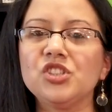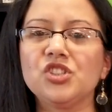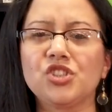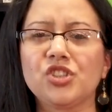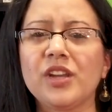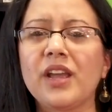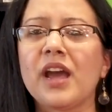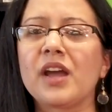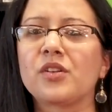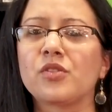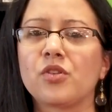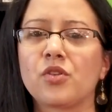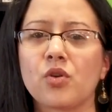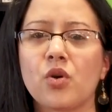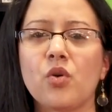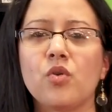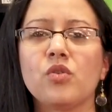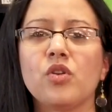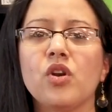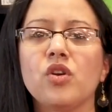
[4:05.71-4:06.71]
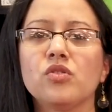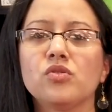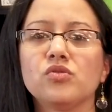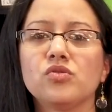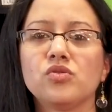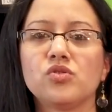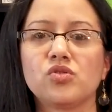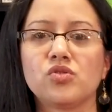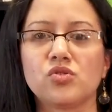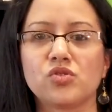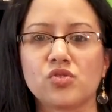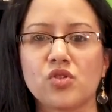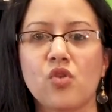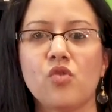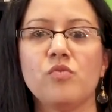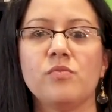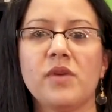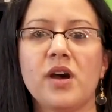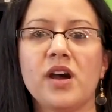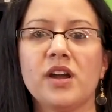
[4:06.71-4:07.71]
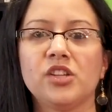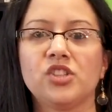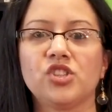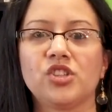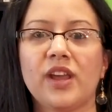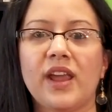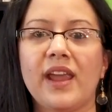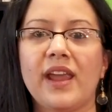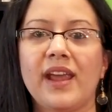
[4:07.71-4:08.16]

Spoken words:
she had grown so much,